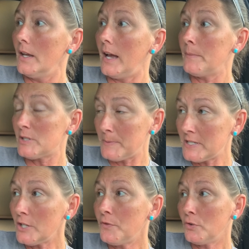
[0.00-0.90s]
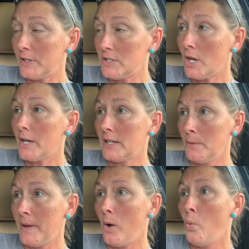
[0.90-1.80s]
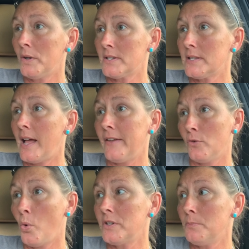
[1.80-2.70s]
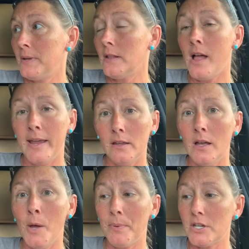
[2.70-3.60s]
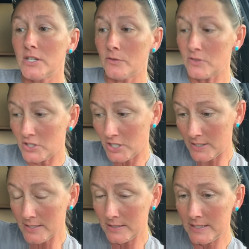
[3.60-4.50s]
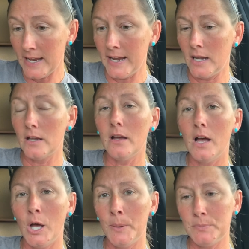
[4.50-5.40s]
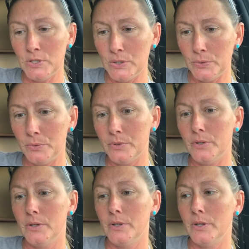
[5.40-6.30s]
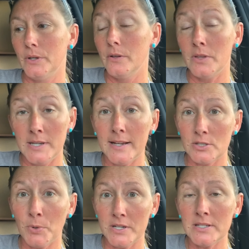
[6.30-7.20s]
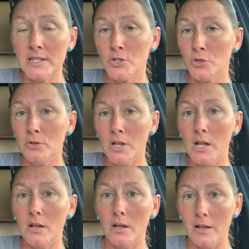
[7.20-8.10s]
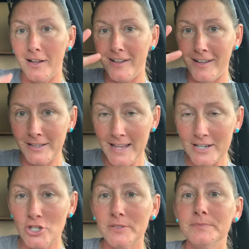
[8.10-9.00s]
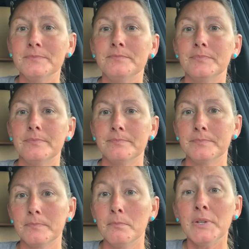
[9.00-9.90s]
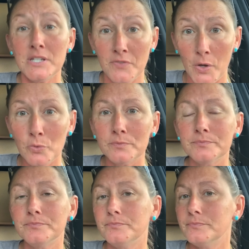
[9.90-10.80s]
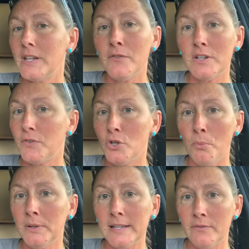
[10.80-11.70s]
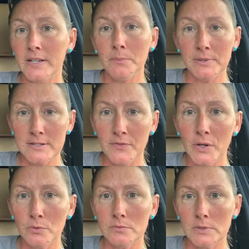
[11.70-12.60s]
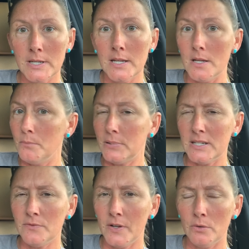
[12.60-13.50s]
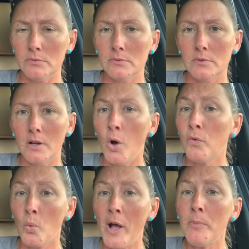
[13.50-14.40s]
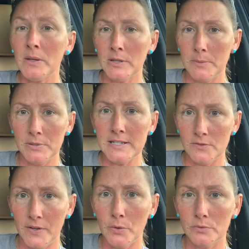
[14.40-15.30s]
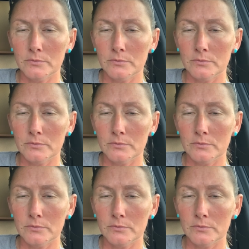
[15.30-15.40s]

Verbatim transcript: I'm specifically talking about what is life going to be like up to this day, up to the next presidential election. Please vote. Even if you don't believe in it, please vote. Please vote. Overwhelmingly, please vote.